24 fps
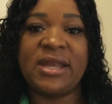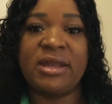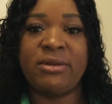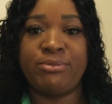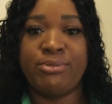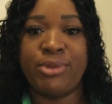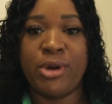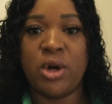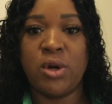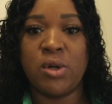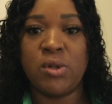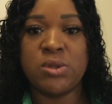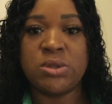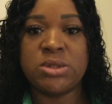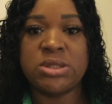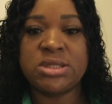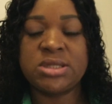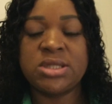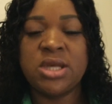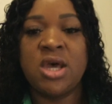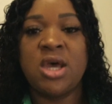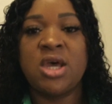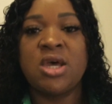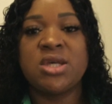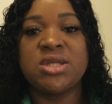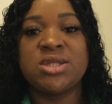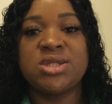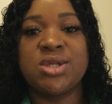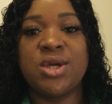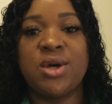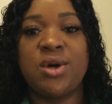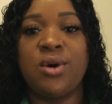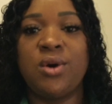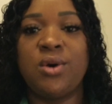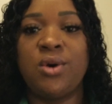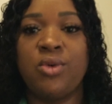in post.
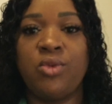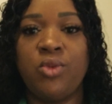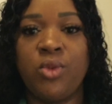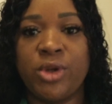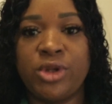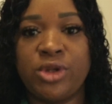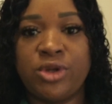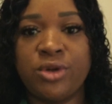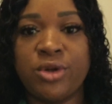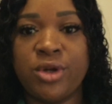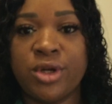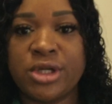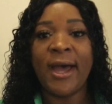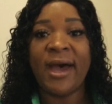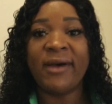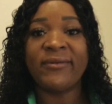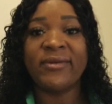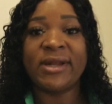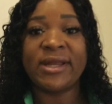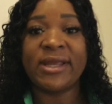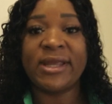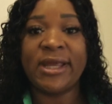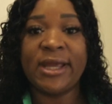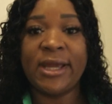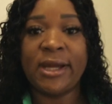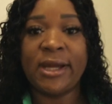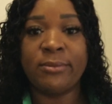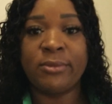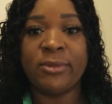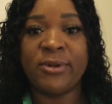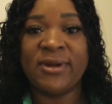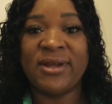So when you're having a camera,